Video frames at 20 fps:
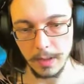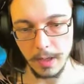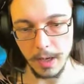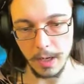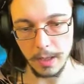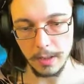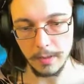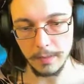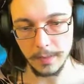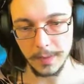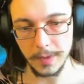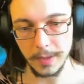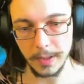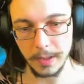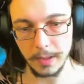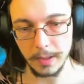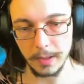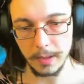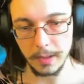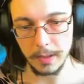I don't
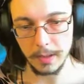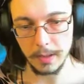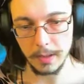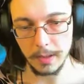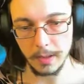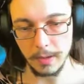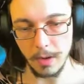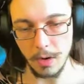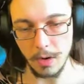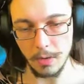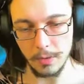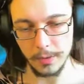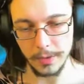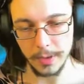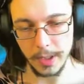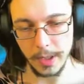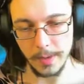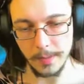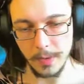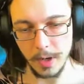think all
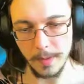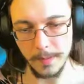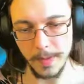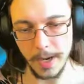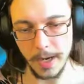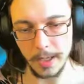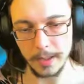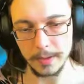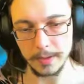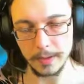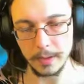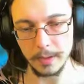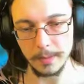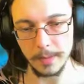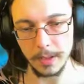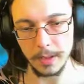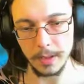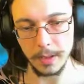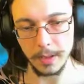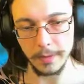that I brought back is going to
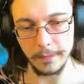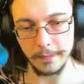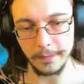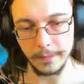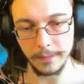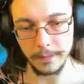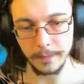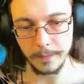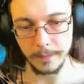be enough.